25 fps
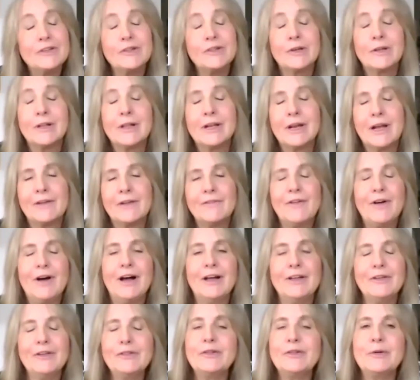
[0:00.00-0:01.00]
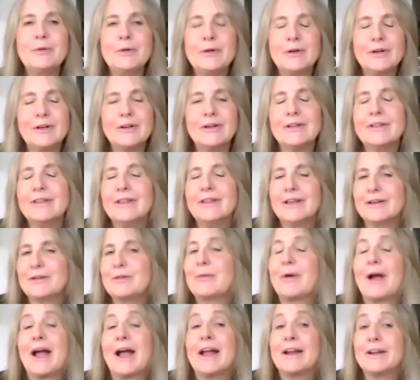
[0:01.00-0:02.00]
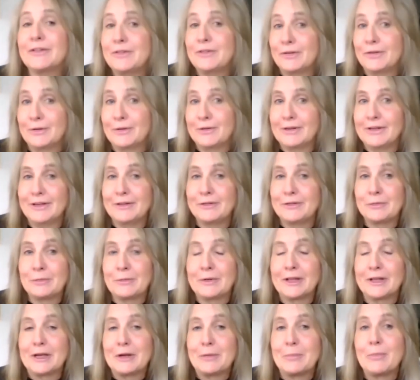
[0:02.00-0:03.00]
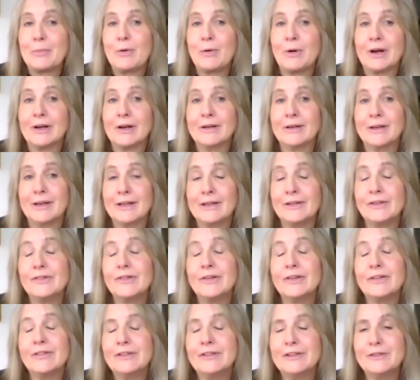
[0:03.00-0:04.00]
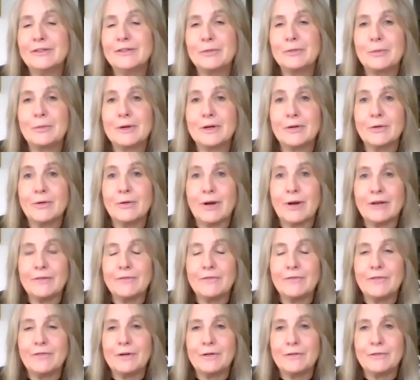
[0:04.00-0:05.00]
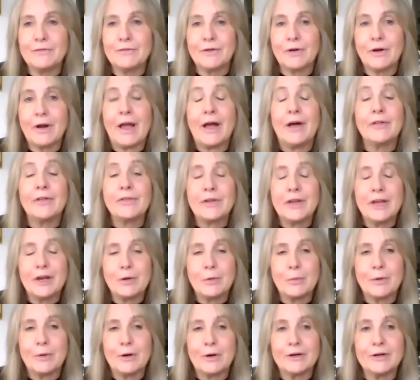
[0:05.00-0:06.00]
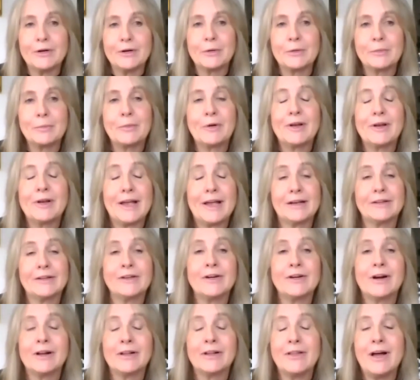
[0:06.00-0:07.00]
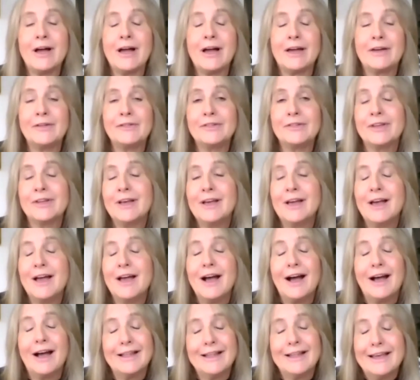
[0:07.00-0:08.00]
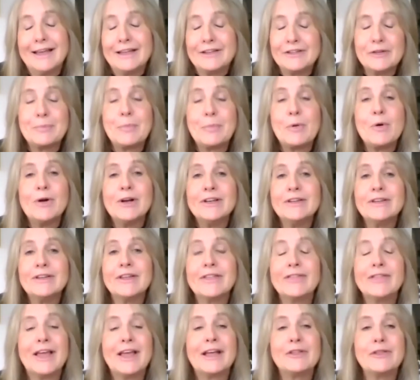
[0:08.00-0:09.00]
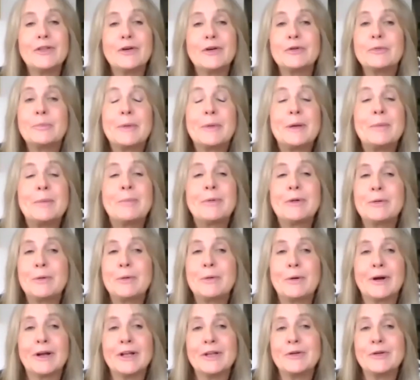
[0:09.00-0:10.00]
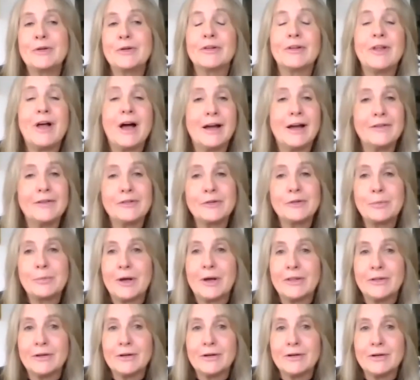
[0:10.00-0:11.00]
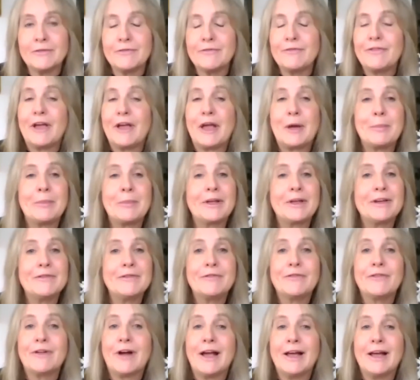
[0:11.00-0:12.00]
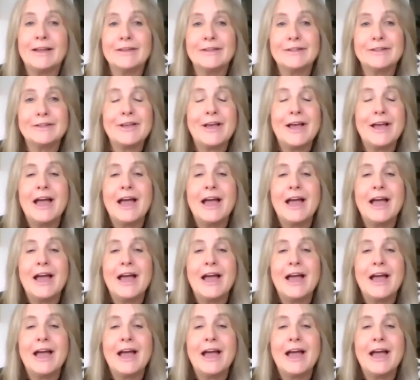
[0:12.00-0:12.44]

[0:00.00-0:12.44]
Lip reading: Jill. And I've also heard that gratitude is really important. And just as we're grateful for healthcare workers protecting our lives, it's important to thank those people who are in your lives, whether family, friends,